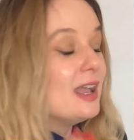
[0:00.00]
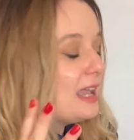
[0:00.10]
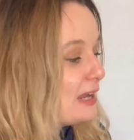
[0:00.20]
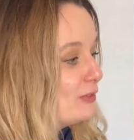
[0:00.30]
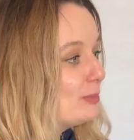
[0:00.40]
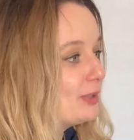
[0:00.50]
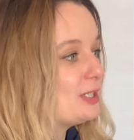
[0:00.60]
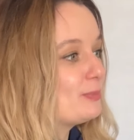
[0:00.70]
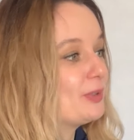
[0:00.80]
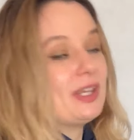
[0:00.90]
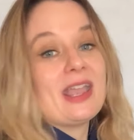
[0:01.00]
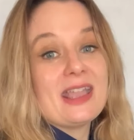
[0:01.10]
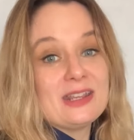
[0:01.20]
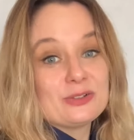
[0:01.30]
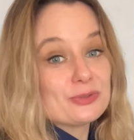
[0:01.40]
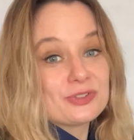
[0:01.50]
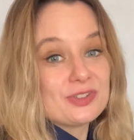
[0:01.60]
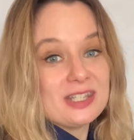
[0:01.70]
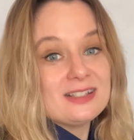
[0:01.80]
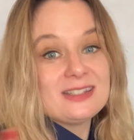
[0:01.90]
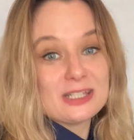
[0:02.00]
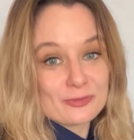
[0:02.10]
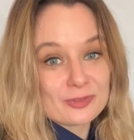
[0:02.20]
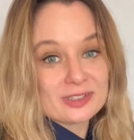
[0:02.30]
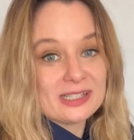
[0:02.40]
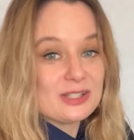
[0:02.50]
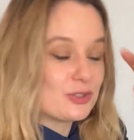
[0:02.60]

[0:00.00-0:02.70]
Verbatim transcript: Everybody's body handles things differently.